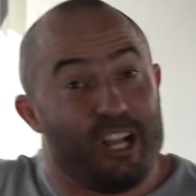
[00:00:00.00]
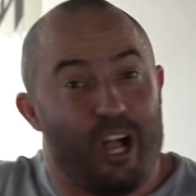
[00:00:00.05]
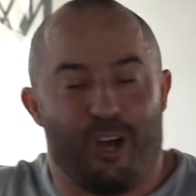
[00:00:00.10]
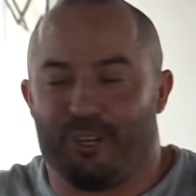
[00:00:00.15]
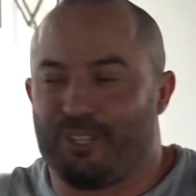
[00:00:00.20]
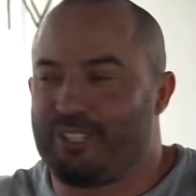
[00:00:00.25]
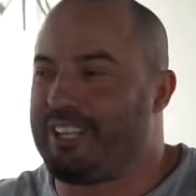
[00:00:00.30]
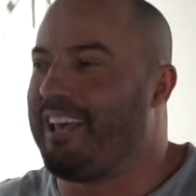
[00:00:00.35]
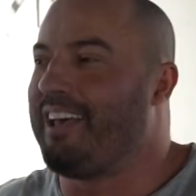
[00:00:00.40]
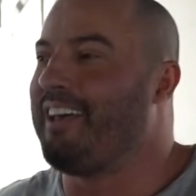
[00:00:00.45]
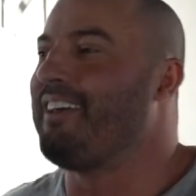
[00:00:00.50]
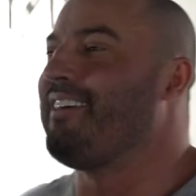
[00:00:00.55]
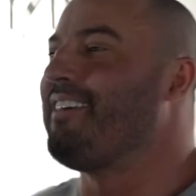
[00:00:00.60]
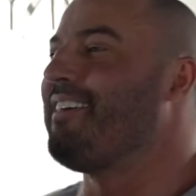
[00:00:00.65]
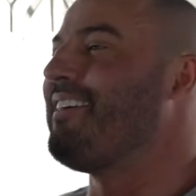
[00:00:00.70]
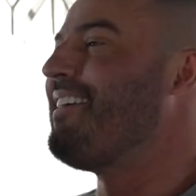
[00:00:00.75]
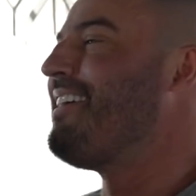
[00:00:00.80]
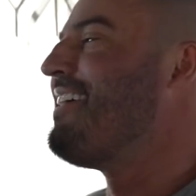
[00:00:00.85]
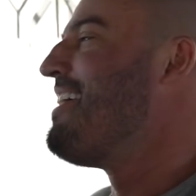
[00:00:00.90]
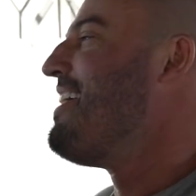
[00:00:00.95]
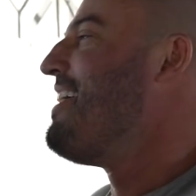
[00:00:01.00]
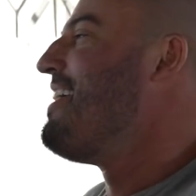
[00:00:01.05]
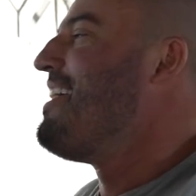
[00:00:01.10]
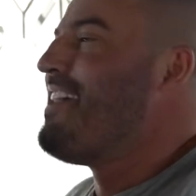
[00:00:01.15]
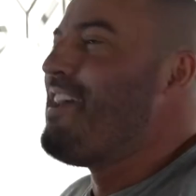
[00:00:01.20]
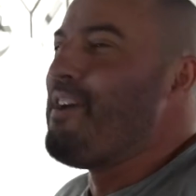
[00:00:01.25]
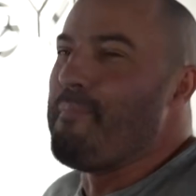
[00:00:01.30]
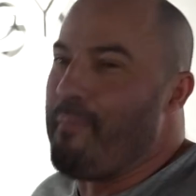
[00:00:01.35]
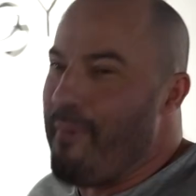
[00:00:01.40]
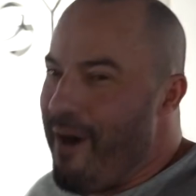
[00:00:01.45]
close.
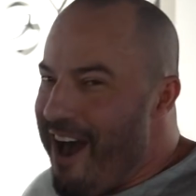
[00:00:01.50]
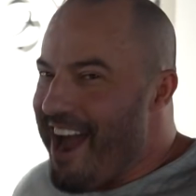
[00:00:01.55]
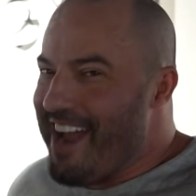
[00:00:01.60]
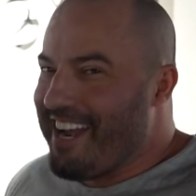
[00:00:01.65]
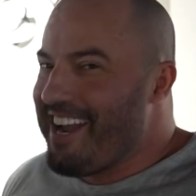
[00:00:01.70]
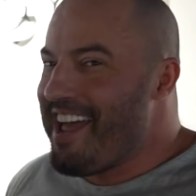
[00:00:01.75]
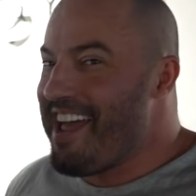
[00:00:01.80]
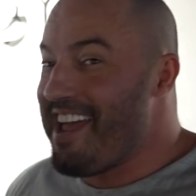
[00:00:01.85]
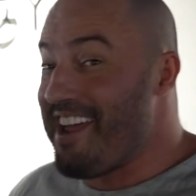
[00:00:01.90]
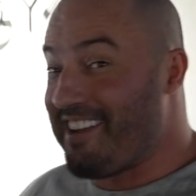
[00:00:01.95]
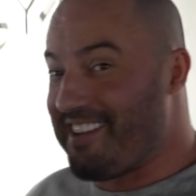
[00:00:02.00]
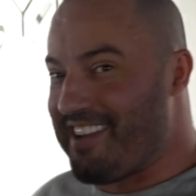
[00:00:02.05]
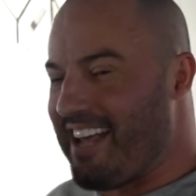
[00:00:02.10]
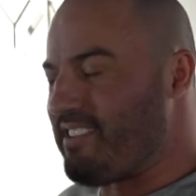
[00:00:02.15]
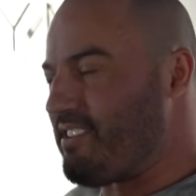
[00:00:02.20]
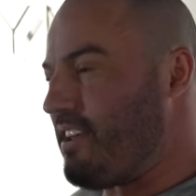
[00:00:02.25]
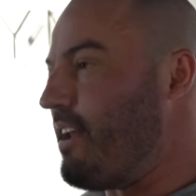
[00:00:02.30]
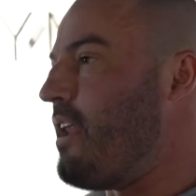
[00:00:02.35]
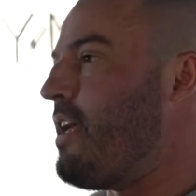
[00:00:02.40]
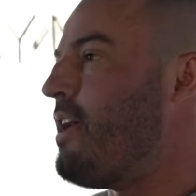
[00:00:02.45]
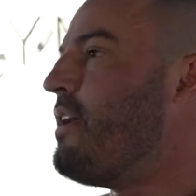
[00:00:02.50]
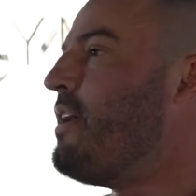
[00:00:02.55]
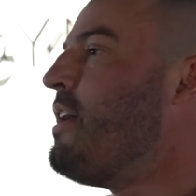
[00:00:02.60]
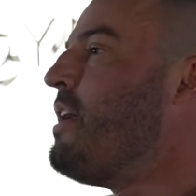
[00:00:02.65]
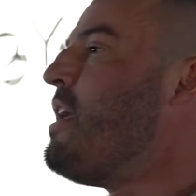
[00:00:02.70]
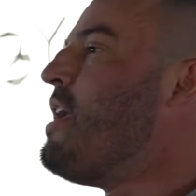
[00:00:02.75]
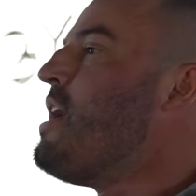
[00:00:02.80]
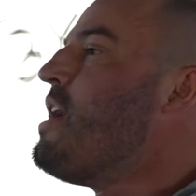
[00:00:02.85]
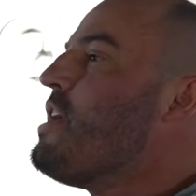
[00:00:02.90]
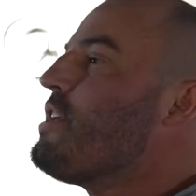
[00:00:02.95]
Mine doesn't.
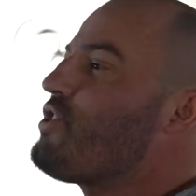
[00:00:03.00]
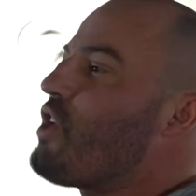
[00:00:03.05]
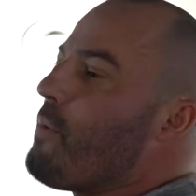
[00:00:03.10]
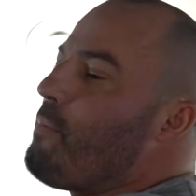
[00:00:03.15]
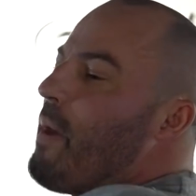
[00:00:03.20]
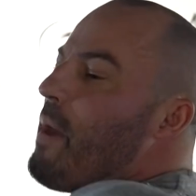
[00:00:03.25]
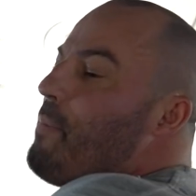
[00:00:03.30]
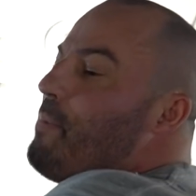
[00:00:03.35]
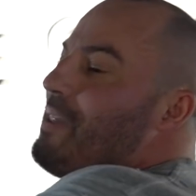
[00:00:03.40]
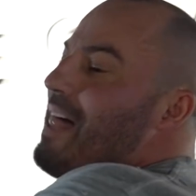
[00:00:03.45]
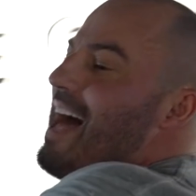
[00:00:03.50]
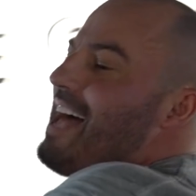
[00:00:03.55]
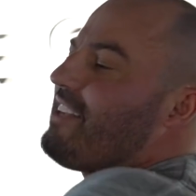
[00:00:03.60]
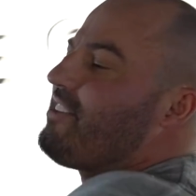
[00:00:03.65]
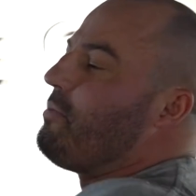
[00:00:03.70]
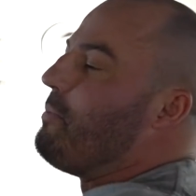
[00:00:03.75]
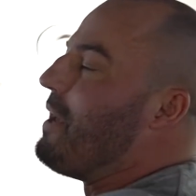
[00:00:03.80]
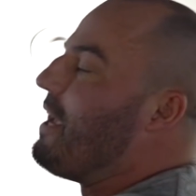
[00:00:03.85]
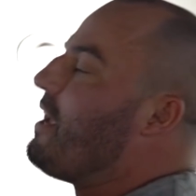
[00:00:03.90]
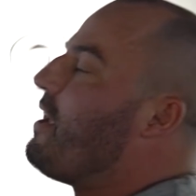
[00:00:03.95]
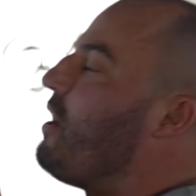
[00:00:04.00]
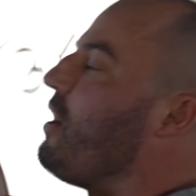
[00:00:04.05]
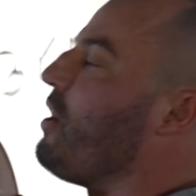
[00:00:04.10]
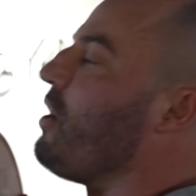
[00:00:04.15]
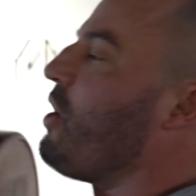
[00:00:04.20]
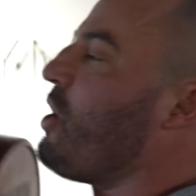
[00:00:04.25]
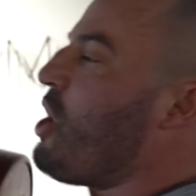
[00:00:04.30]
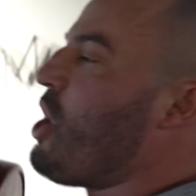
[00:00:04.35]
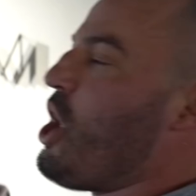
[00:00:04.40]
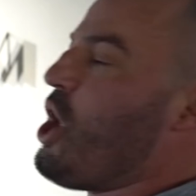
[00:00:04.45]
So people ask me,
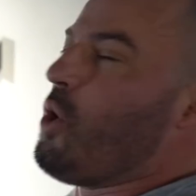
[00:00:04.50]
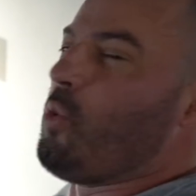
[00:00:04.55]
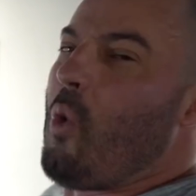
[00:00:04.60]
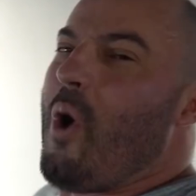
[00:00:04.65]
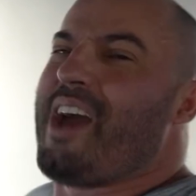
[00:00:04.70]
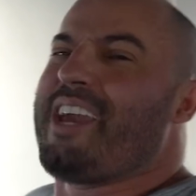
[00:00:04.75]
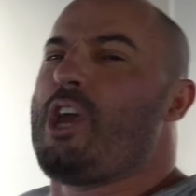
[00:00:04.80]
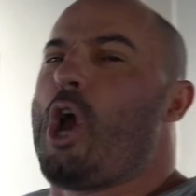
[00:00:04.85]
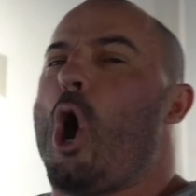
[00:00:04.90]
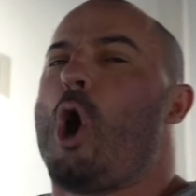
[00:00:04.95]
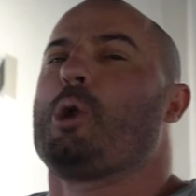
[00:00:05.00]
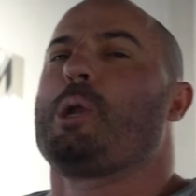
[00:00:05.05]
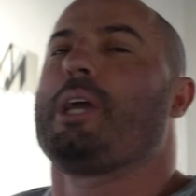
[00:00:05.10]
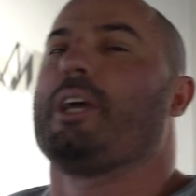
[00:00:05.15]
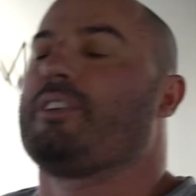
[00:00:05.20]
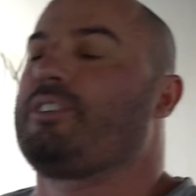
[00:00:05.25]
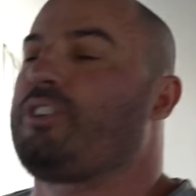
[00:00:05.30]
why are you holding it